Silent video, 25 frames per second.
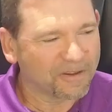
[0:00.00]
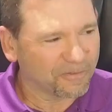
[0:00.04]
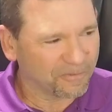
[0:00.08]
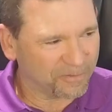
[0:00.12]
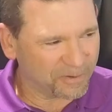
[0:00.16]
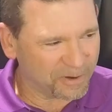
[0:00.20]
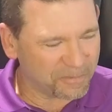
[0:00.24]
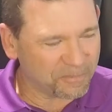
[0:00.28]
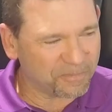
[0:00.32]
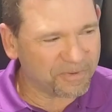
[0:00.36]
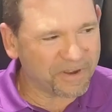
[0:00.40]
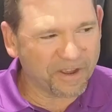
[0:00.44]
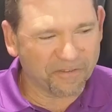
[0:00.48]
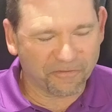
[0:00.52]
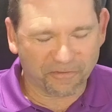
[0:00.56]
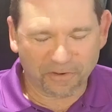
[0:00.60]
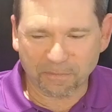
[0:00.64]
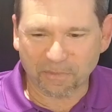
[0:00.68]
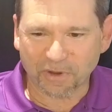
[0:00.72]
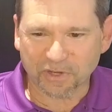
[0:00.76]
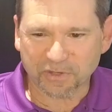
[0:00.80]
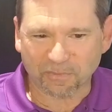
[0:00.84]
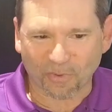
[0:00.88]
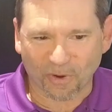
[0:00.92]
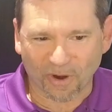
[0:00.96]
For the
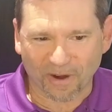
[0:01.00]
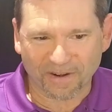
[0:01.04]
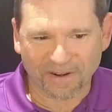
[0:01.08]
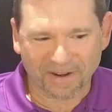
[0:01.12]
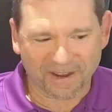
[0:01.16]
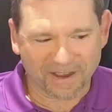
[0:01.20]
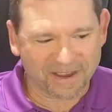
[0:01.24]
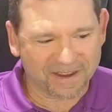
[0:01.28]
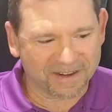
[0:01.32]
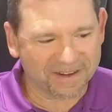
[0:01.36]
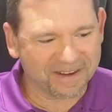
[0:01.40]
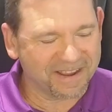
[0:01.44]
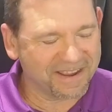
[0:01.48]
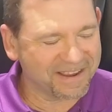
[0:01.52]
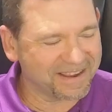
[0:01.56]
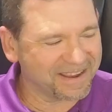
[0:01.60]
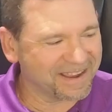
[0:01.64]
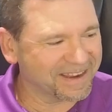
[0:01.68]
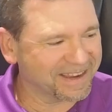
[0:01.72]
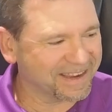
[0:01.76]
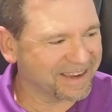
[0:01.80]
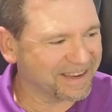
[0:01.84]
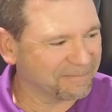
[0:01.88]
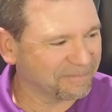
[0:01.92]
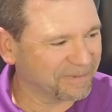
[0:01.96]
most part, yeah,
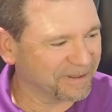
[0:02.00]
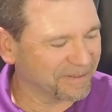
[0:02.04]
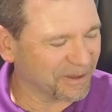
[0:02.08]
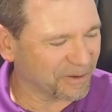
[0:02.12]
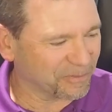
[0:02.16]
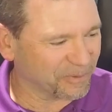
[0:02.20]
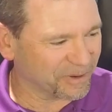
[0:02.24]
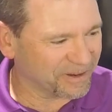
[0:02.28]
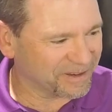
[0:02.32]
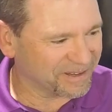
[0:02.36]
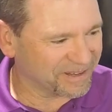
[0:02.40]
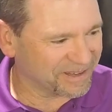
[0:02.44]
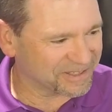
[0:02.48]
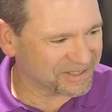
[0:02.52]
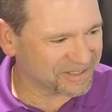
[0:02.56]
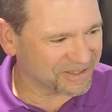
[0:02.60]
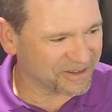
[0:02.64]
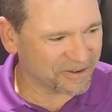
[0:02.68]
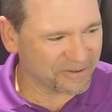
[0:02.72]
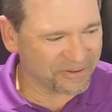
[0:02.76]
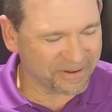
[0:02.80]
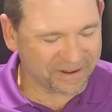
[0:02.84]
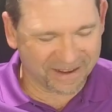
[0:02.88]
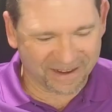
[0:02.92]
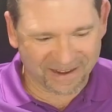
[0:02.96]
it can be that way. Yeah.
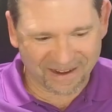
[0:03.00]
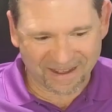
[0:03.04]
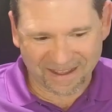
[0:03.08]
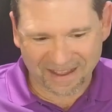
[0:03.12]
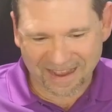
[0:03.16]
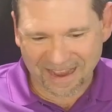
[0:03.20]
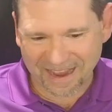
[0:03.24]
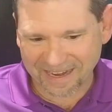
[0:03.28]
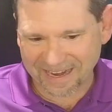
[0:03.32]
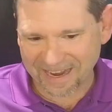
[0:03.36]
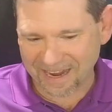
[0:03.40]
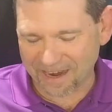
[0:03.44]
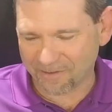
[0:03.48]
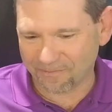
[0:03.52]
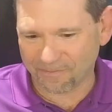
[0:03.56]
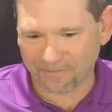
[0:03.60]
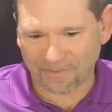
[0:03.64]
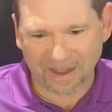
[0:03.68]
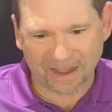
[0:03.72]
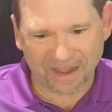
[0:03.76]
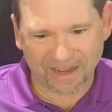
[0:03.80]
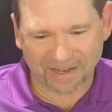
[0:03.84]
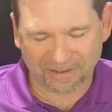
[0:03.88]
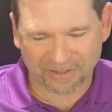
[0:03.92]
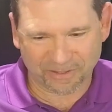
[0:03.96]
So
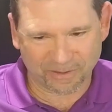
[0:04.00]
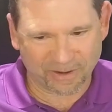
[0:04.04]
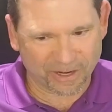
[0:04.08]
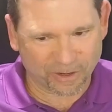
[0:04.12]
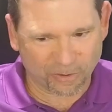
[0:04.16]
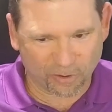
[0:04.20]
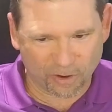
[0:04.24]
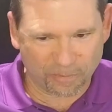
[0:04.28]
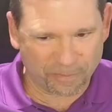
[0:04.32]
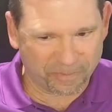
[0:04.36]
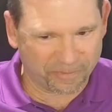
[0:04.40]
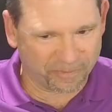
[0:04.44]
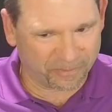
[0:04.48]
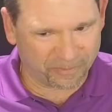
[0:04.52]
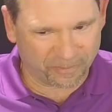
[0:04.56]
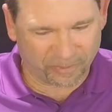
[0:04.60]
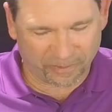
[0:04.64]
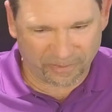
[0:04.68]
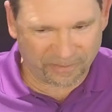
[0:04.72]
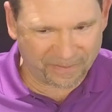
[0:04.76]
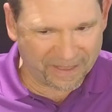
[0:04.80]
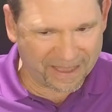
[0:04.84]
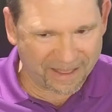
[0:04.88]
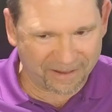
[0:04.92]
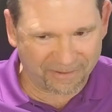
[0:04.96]
I grew up
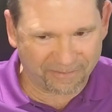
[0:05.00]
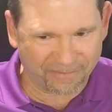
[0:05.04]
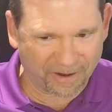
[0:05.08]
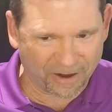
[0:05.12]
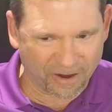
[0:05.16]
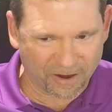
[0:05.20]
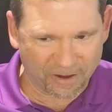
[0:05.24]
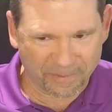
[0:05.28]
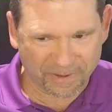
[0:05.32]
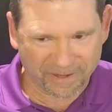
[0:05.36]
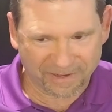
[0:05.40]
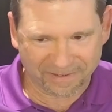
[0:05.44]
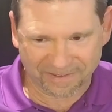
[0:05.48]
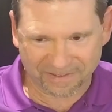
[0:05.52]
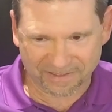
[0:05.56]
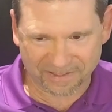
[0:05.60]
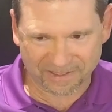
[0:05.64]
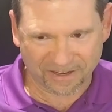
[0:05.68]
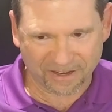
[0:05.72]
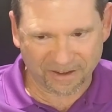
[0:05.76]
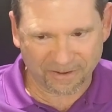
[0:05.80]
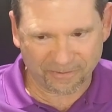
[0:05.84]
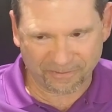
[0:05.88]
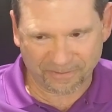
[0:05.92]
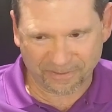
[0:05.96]
with that environment and
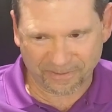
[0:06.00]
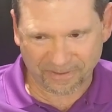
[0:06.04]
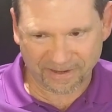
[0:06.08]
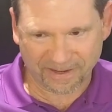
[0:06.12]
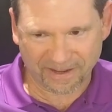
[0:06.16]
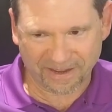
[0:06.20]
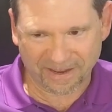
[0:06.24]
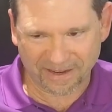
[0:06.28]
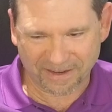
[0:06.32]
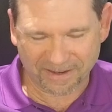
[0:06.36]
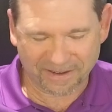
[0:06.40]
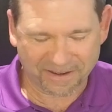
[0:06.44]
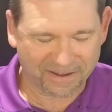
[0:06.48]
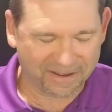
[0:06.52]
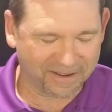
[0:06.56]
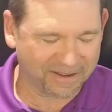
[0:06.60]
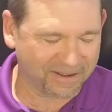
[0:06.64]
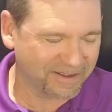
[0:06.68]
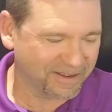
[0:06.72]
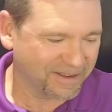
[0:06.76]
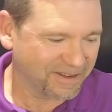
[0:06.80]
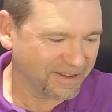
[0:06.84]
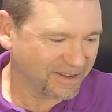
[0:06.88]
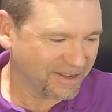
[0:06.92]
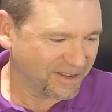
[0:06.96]
stuff, and
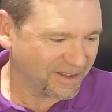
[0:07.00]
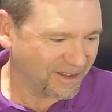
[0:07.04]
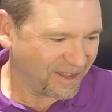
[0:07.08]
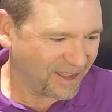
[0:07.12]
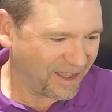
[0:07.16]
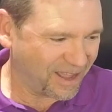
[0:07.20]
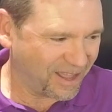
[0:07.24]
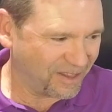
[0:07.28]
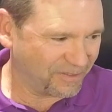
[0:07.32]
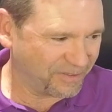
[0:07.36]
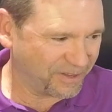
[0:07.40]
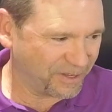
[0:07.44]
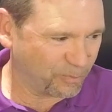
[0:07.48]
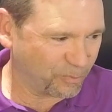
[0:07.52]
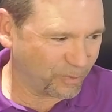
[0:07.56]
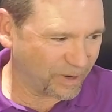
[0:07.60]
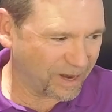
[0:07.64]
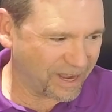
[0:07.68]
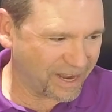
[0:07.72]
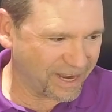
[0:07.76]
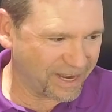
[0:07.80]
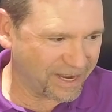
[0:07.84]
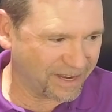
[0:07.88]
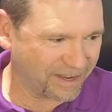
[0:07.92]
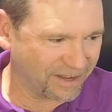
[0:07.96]
then when
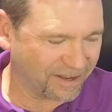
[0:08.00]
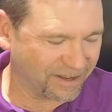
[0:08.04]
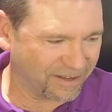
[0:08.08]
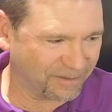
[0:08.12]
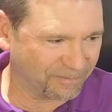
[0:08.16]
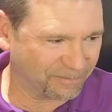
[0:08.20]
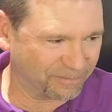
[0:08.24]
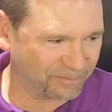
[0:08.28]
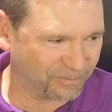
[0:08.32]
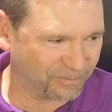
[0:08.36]
I